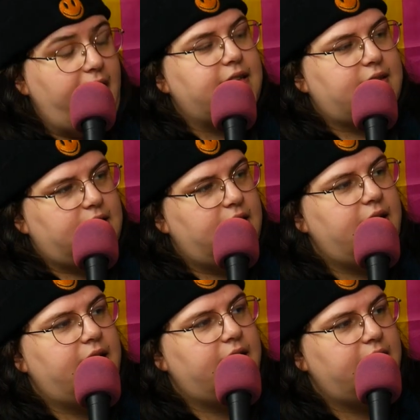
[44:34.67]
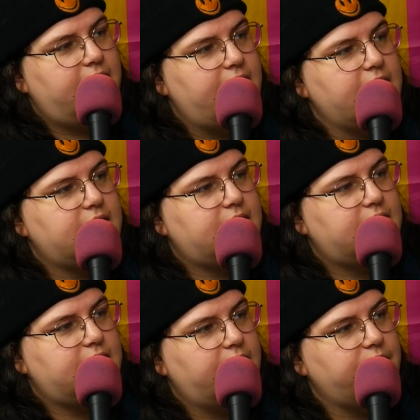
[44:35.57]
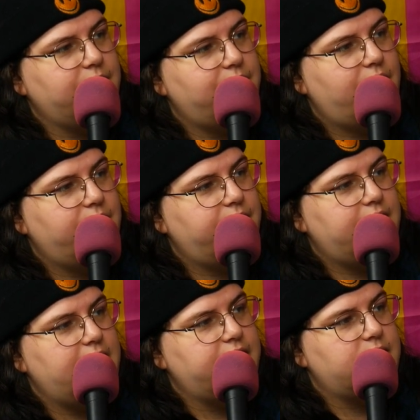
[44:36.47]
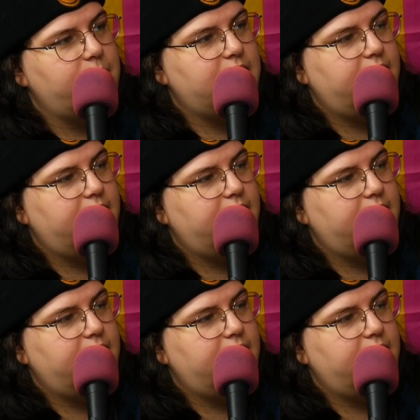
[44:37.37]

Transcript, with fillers: you know okay all right so i do know all right